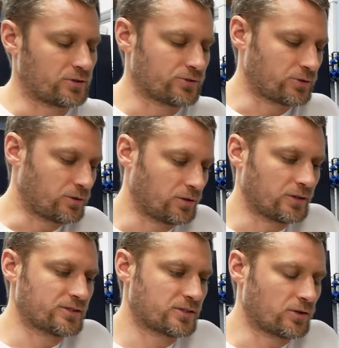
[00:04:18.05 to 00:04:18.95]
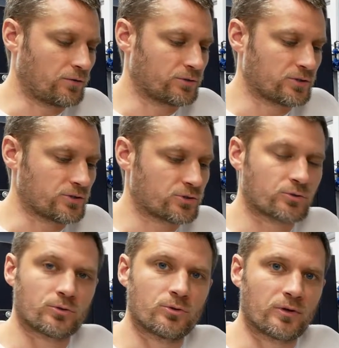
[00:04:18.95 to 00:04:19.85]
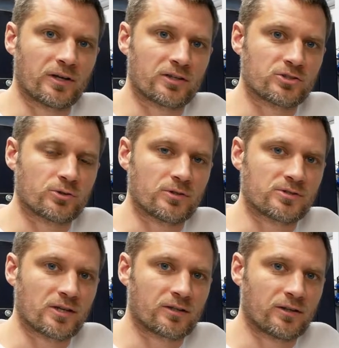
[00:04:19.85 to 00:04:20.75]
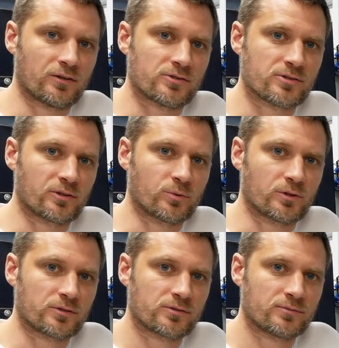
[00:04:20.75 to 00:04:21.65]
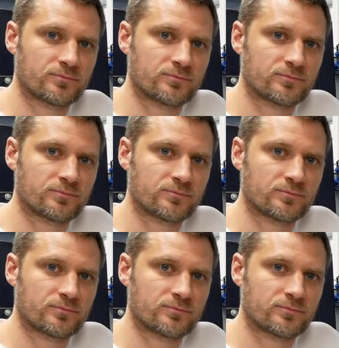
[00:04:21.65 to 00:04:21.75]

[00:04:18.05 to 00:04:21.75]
So let's get over to the screw and I can show you exactly how this thing works.